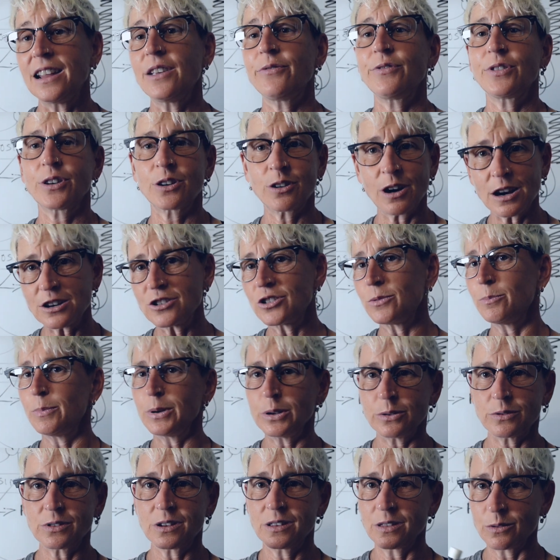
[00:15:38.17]
If you're crushing
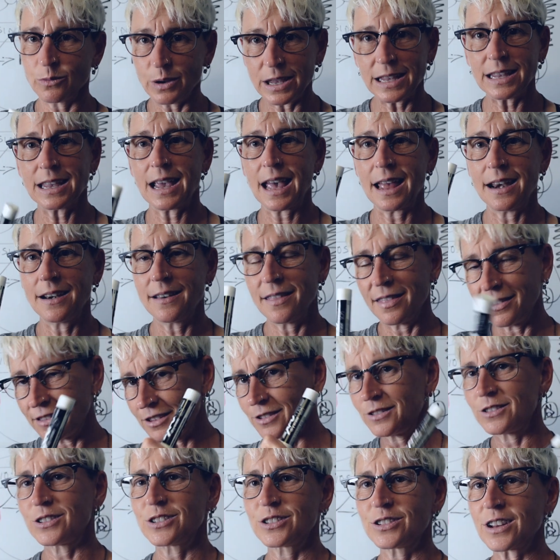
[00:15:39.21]
booze on the weekend,
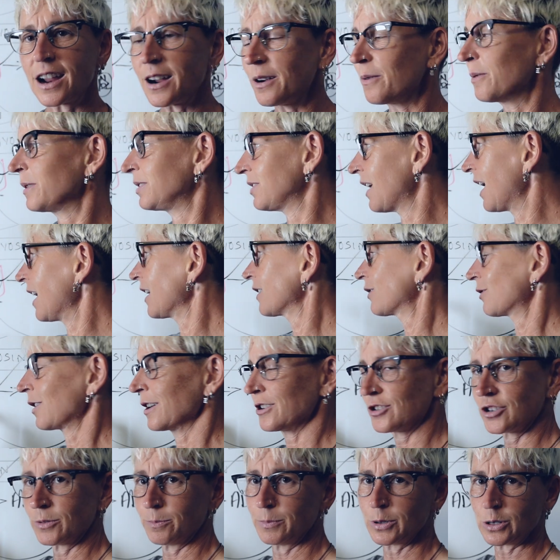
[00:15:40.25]
start with not
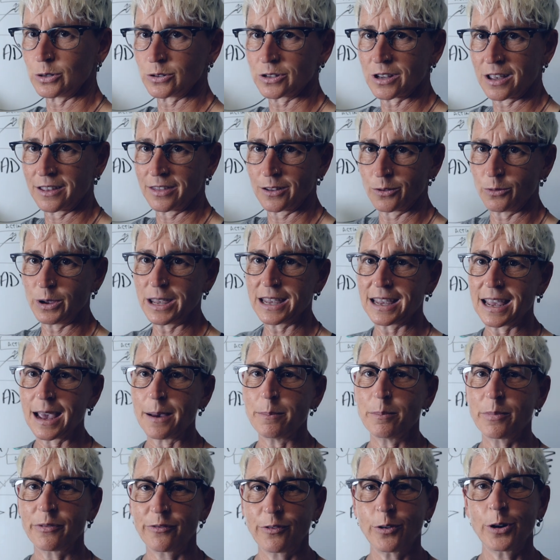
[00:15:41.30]
crushing booze on the
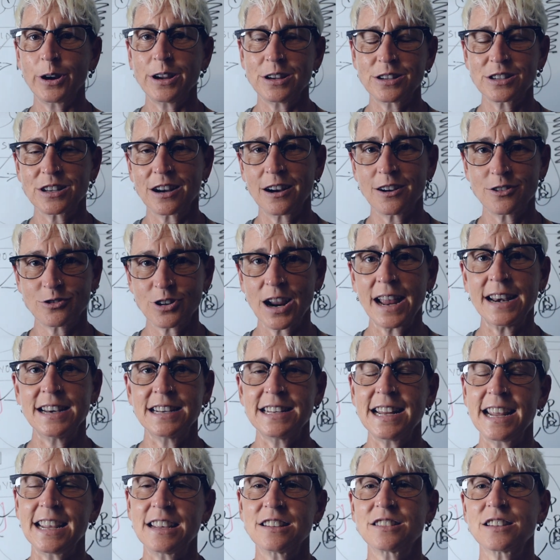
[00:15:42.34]
weekend before you start trying to
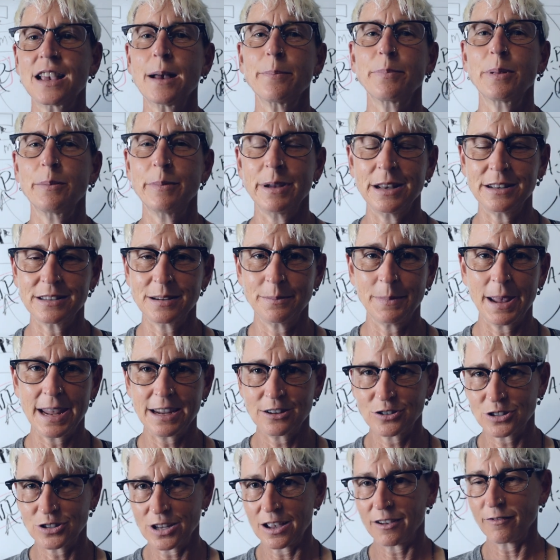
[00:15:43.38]
take supplement to make
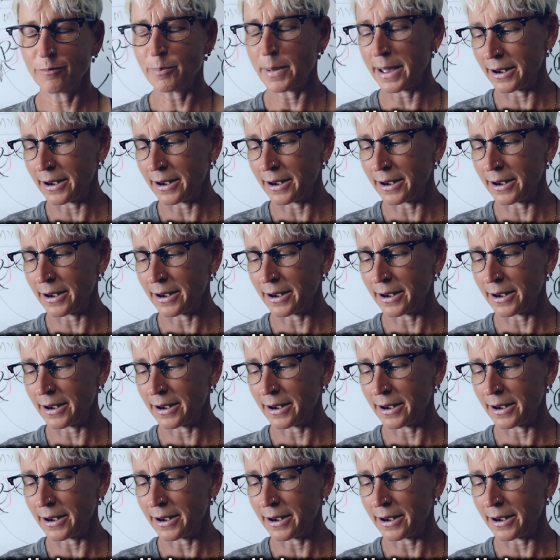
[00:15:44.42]
yourself